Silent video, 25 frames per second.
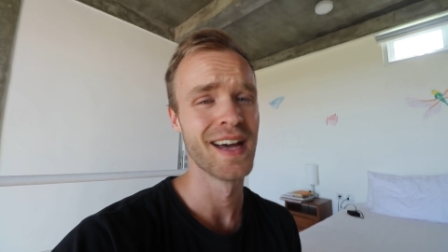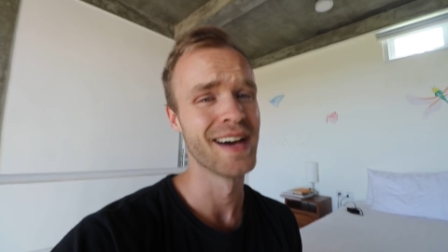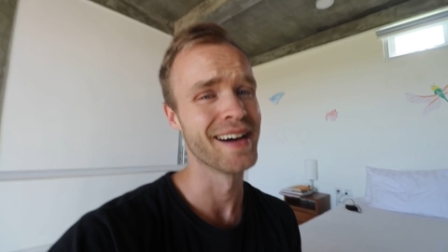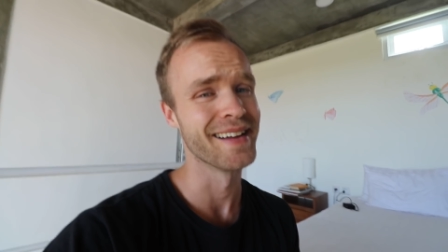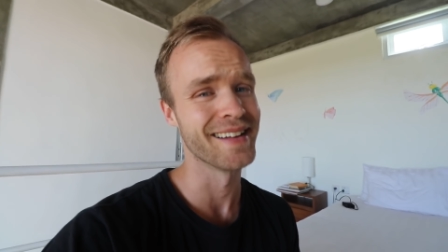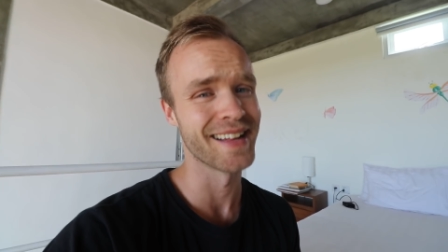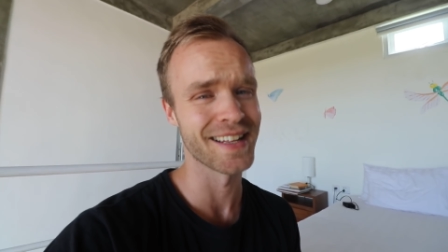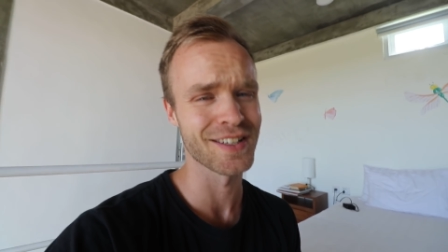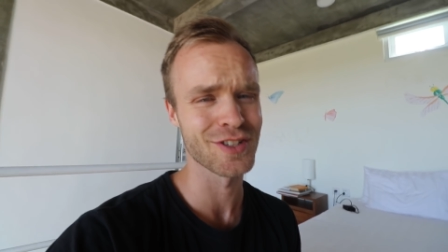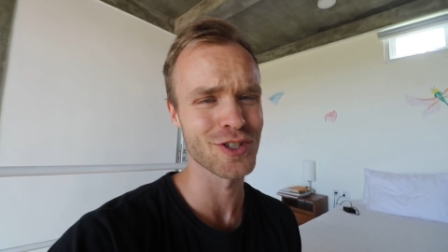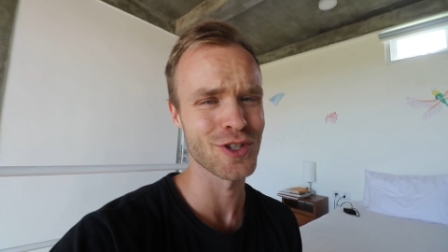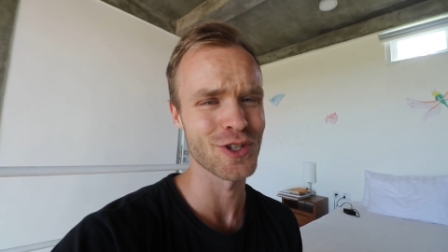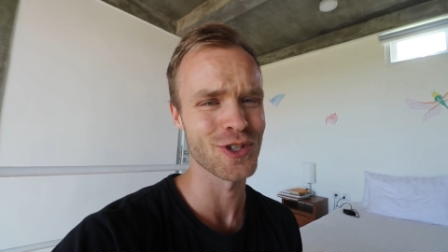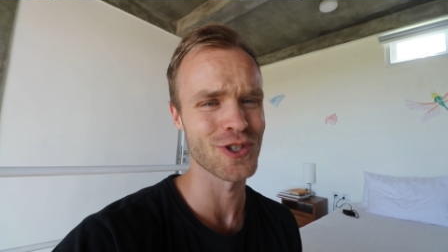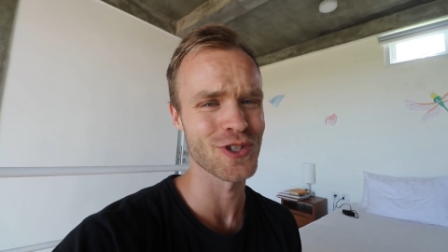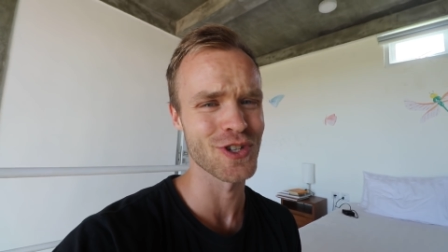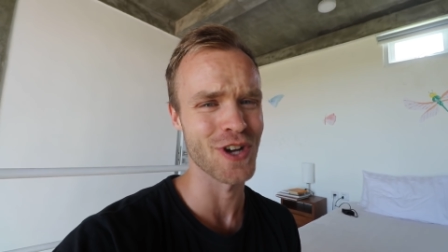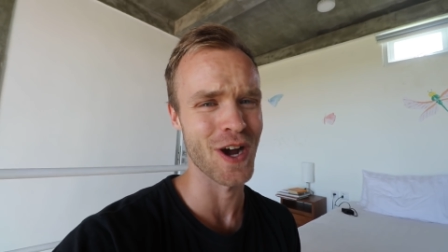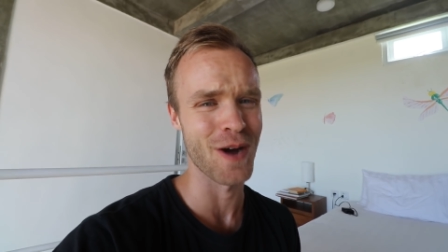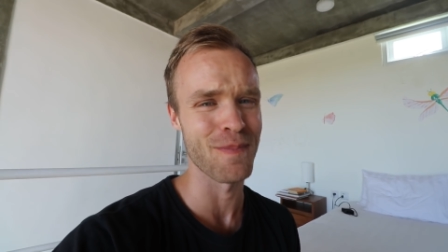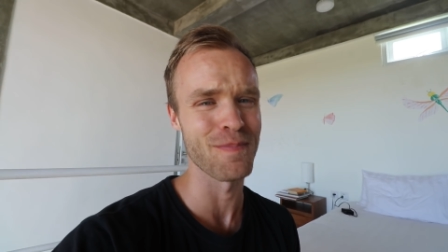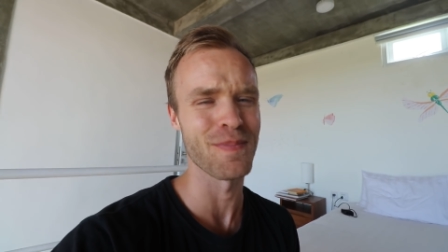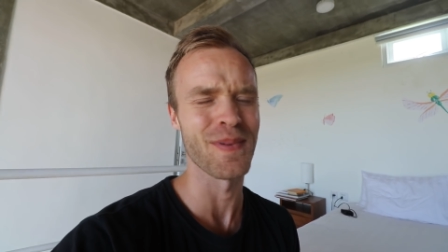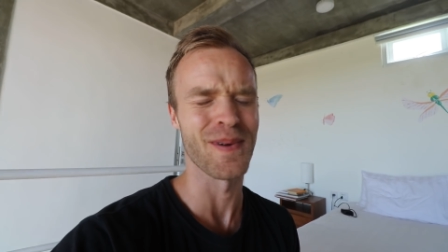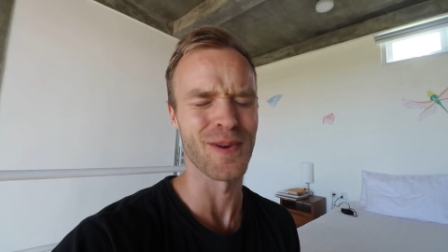Let's just
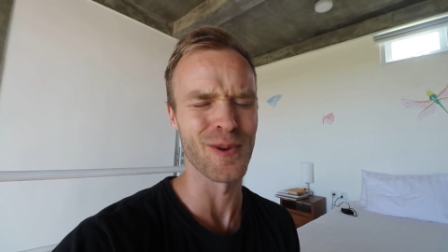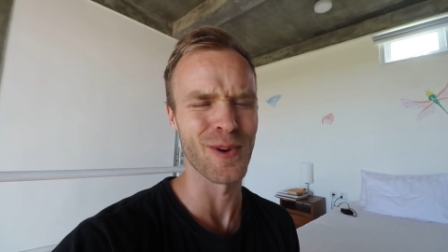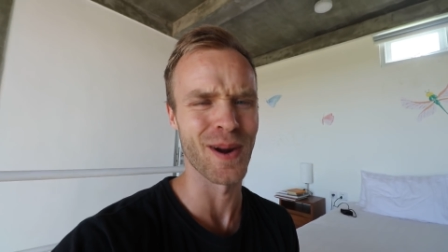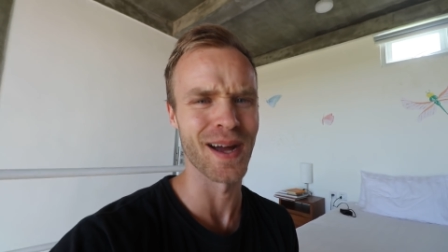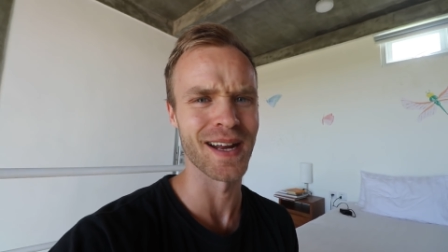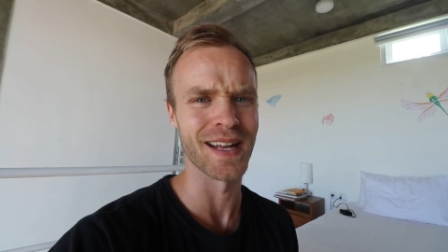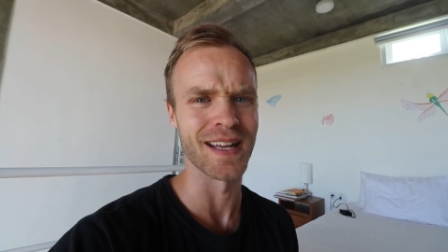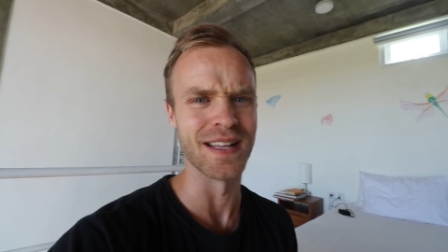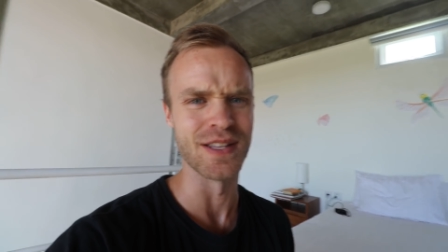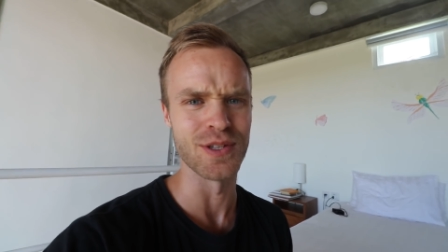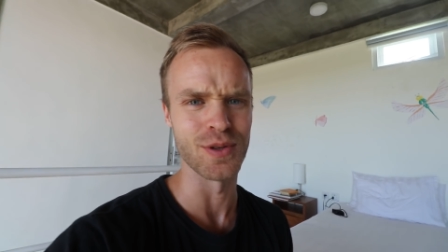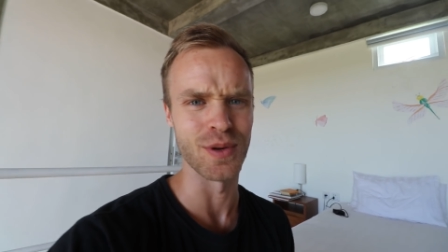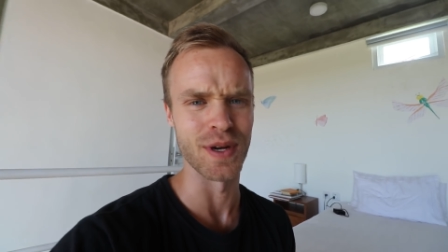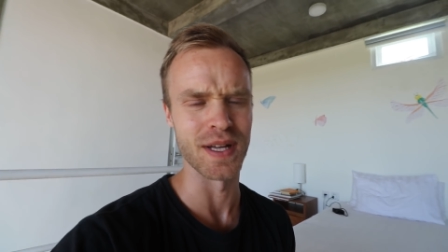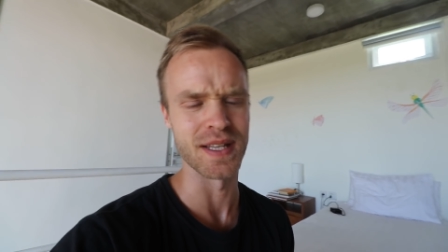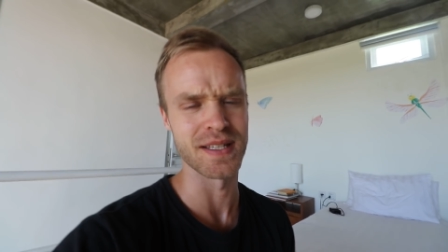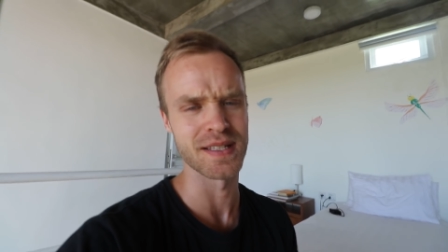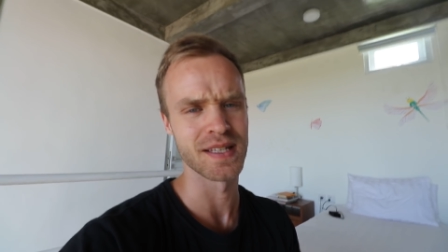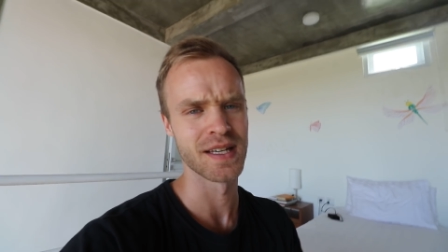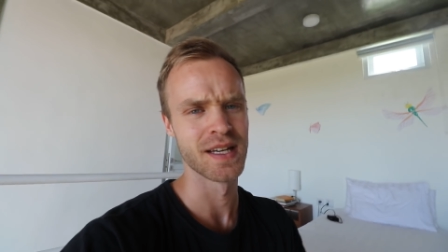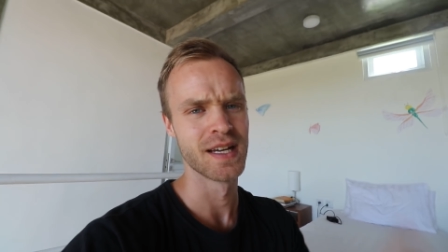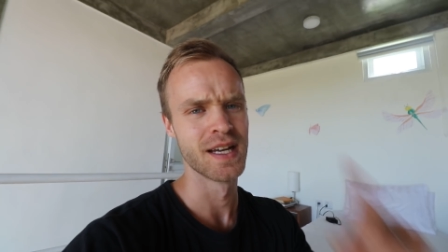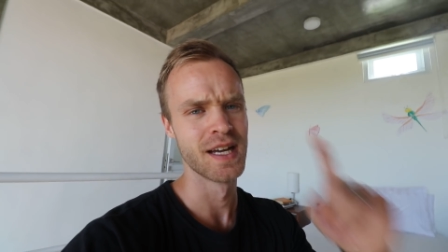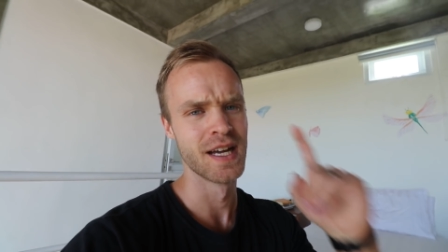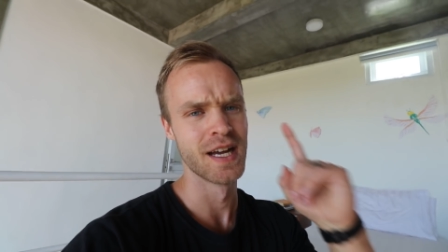jump right into it.
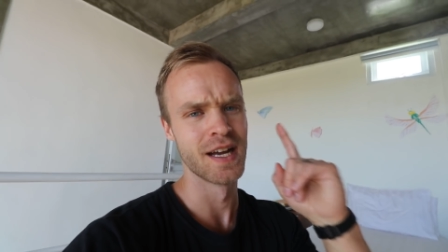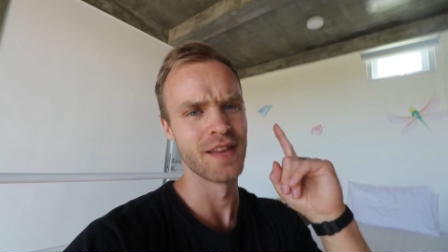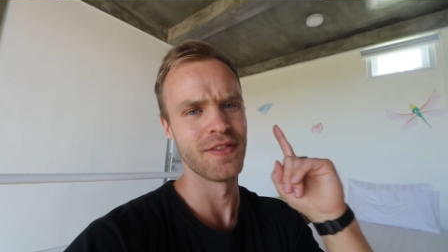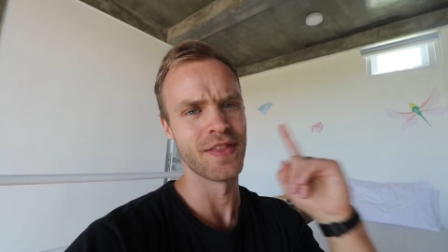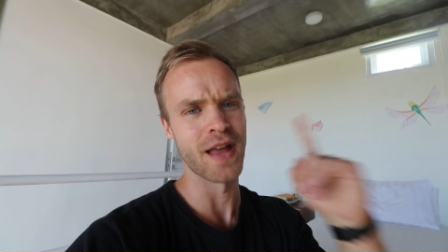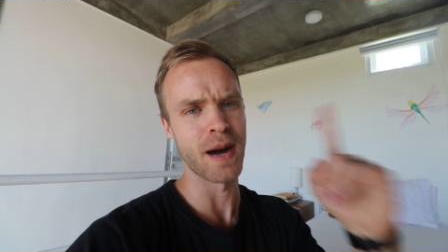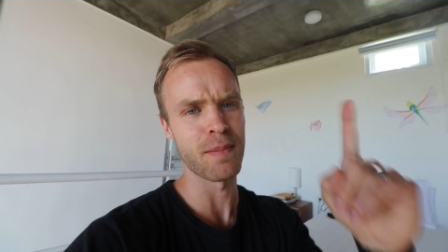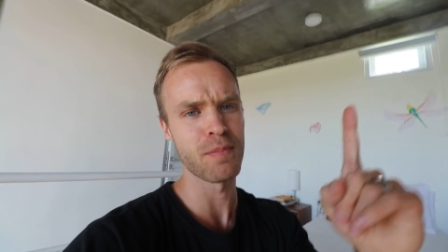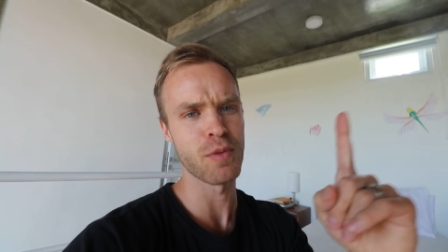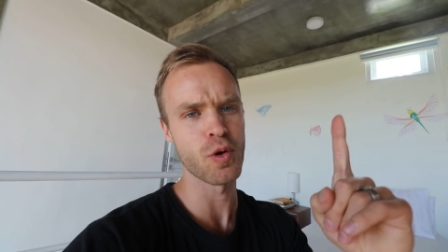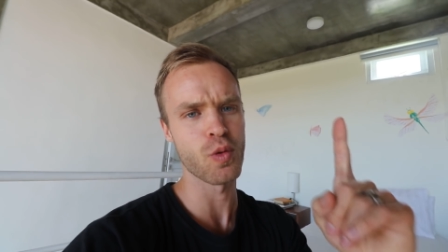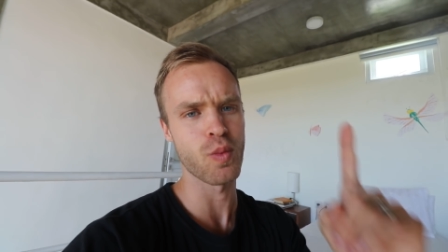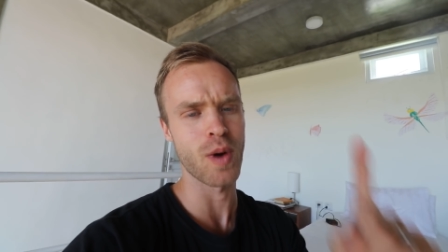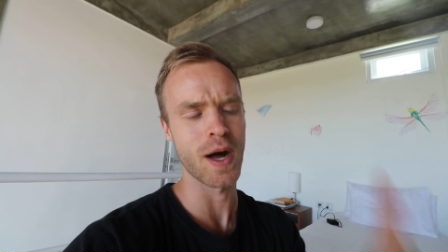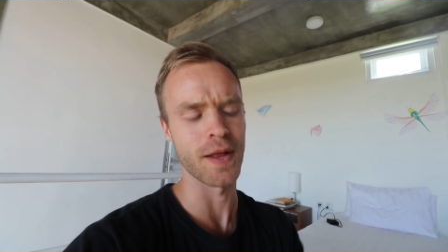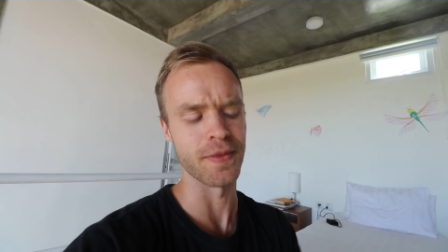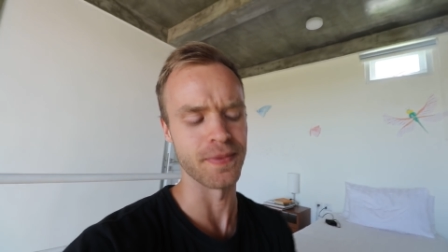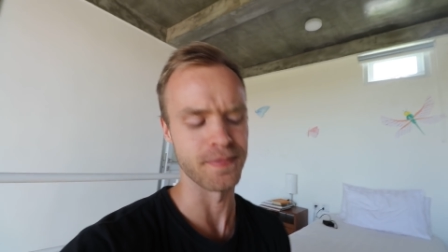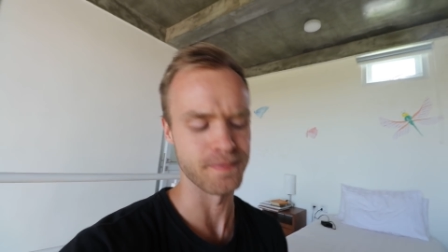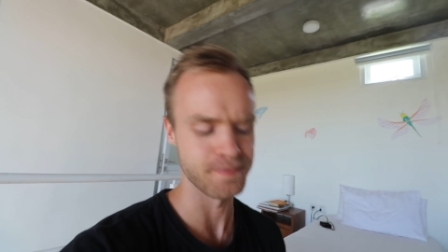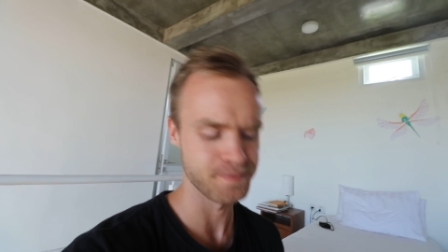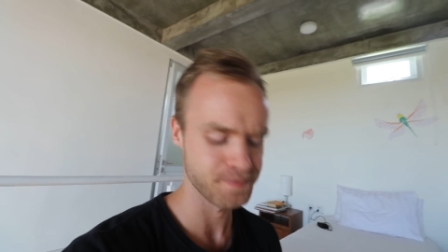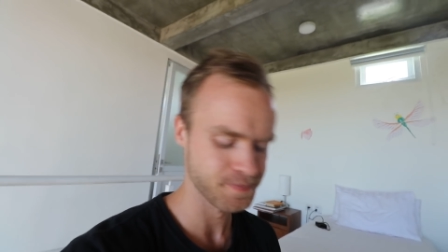Number one.